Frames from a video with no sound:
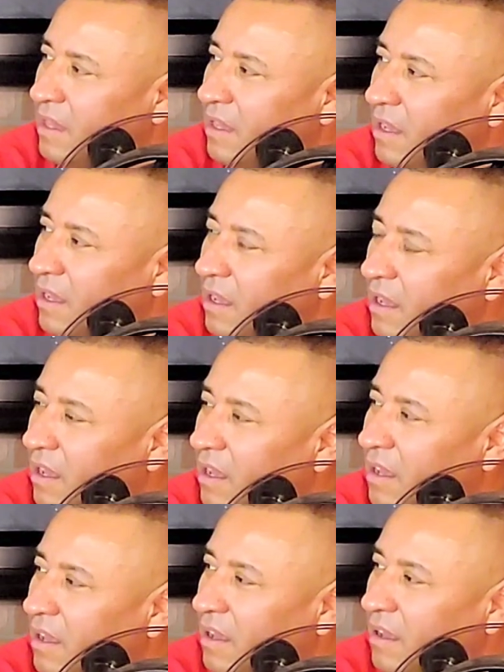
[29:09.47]
at the train
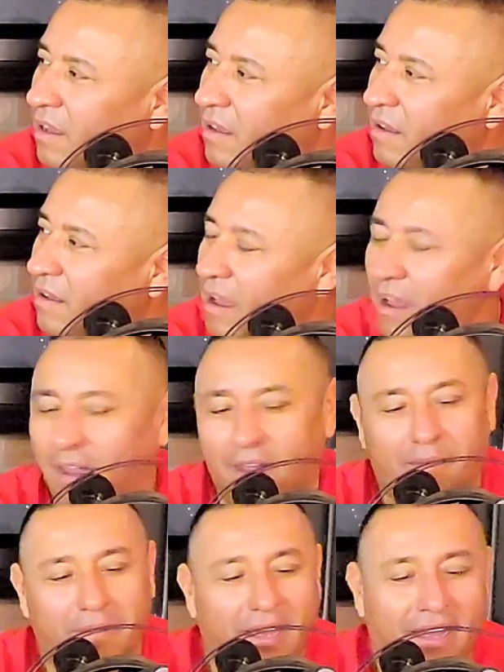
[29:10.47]
station. And I'm
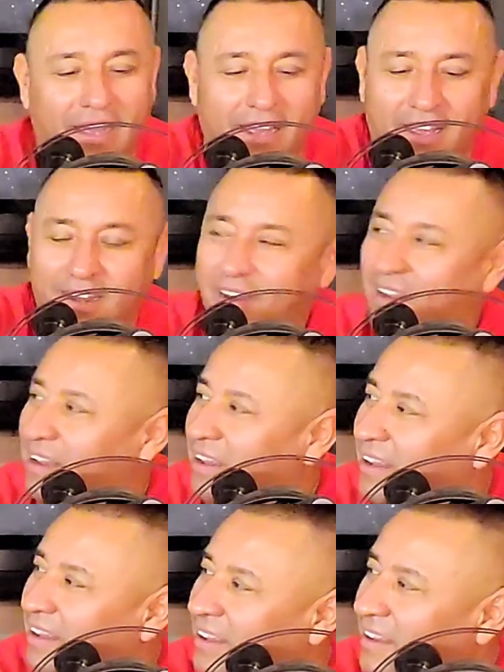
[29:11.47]
like, hey, where we at?
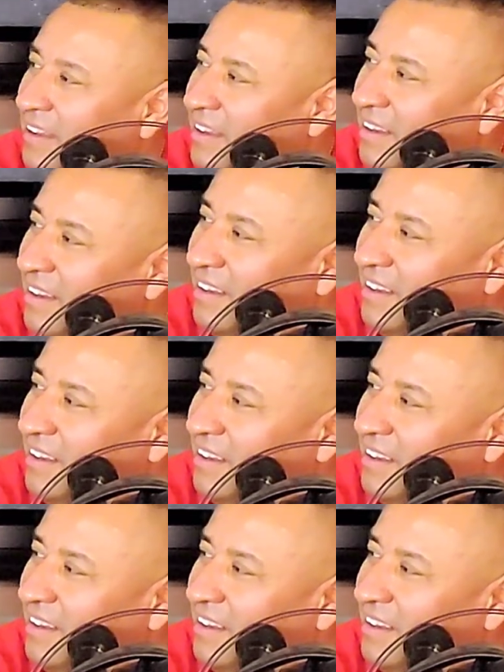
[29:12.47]
And when